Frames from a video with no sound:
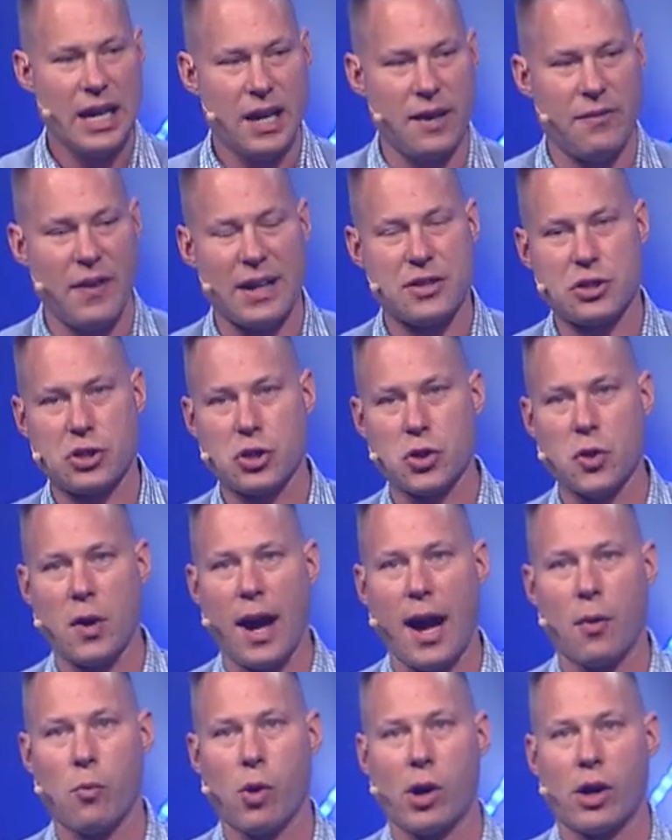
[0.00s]
if that's true
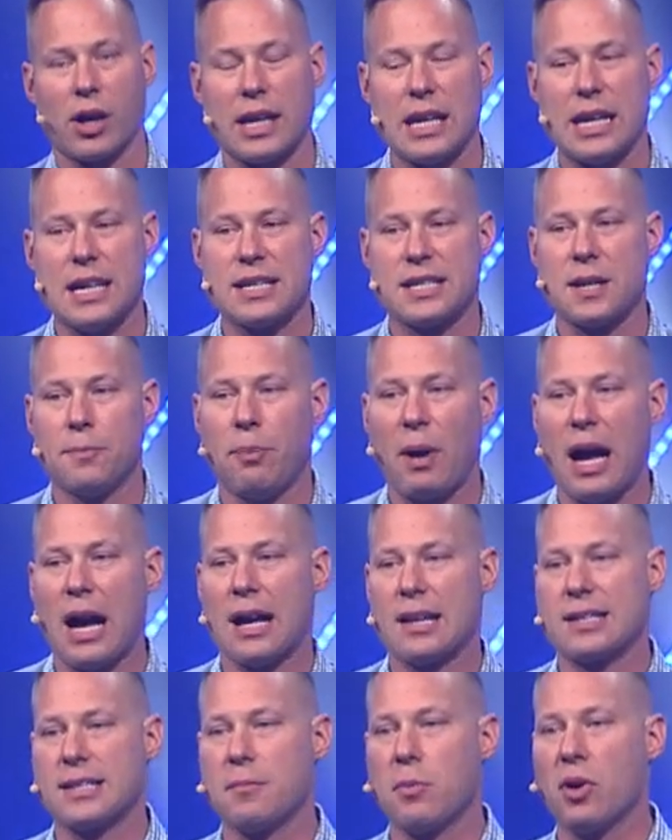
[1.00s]
at work, is it
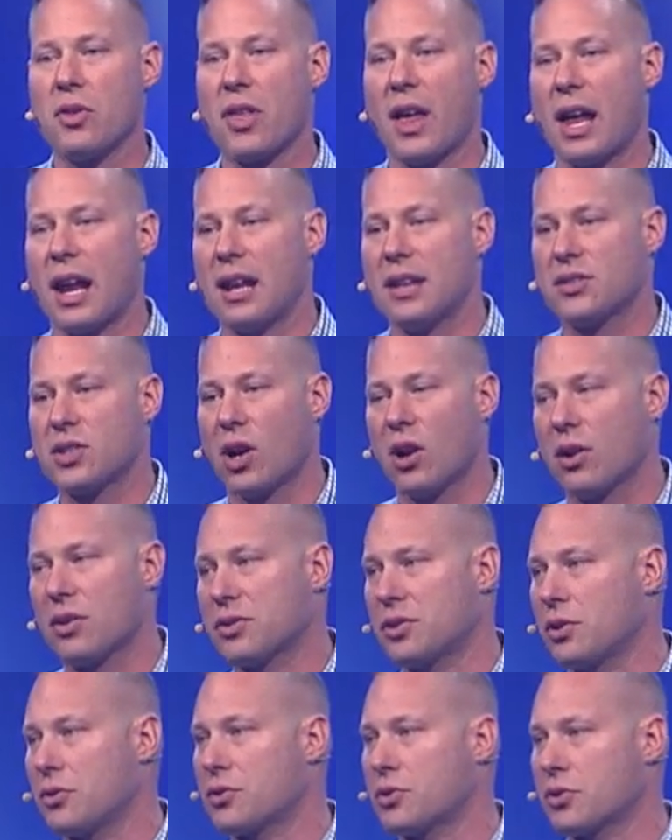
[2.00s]
possible that it's
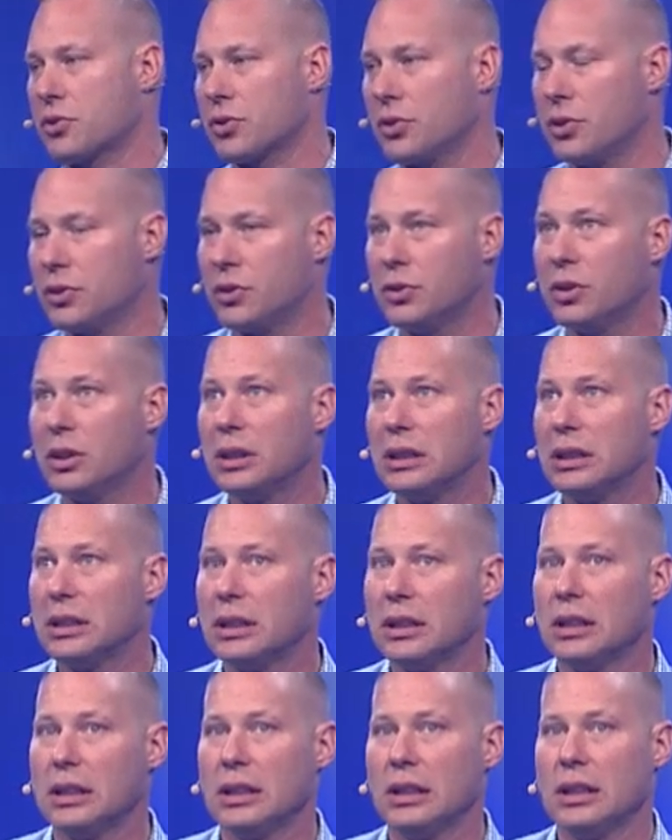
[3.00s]
also true
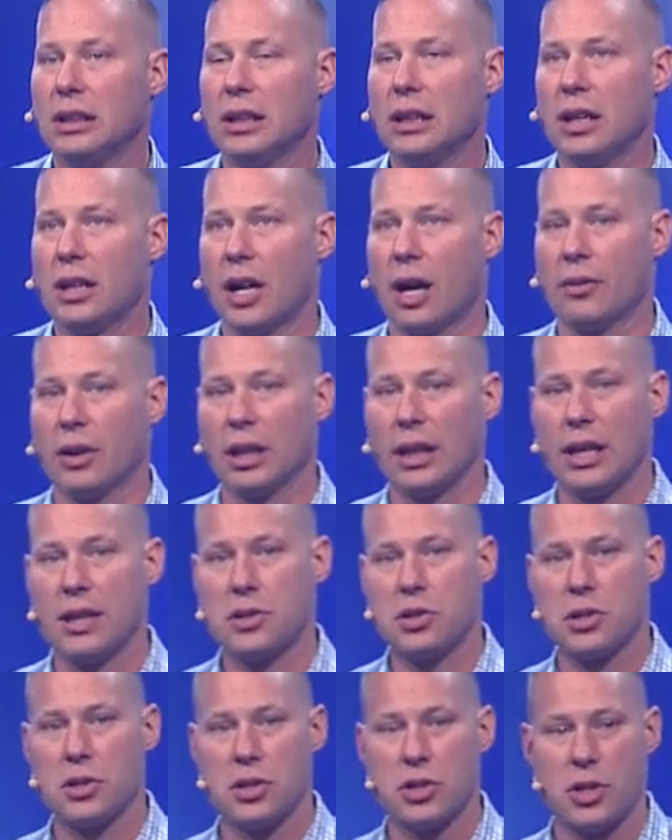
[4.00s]
in our
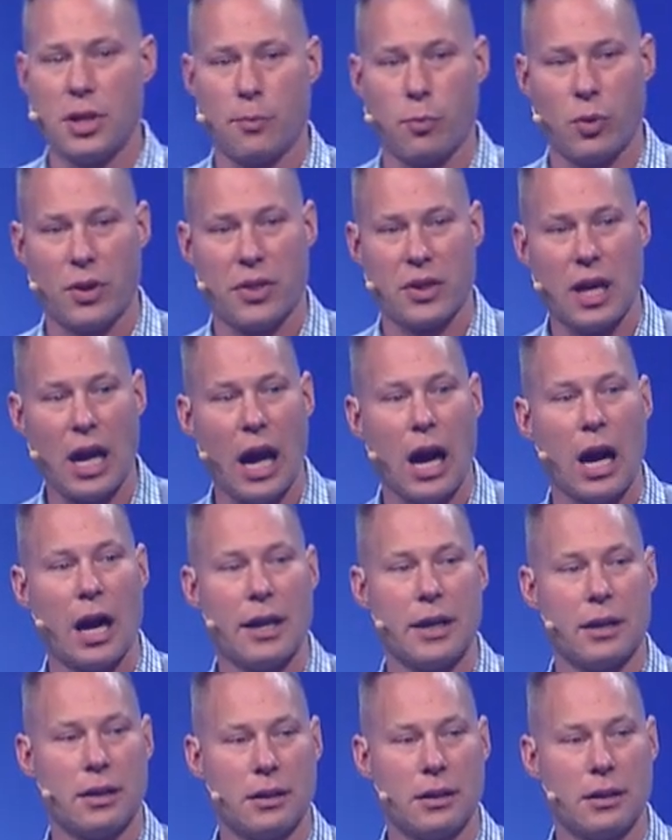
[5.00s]
relationship with God?